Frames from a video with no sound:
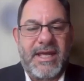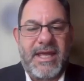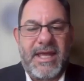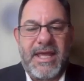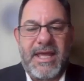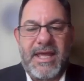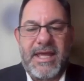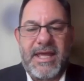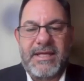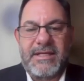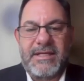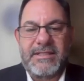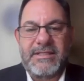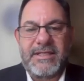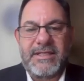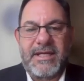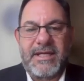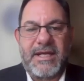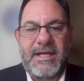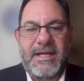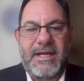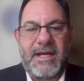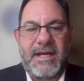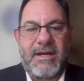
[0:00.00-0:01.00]
And
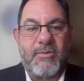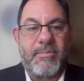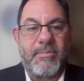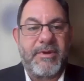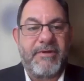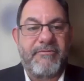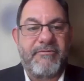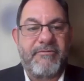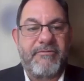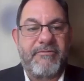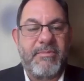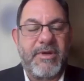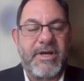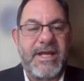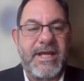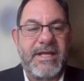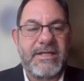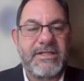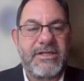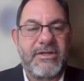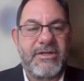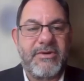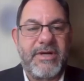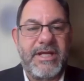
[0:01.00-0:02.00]
hope everybody
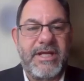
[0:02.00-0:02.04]
has a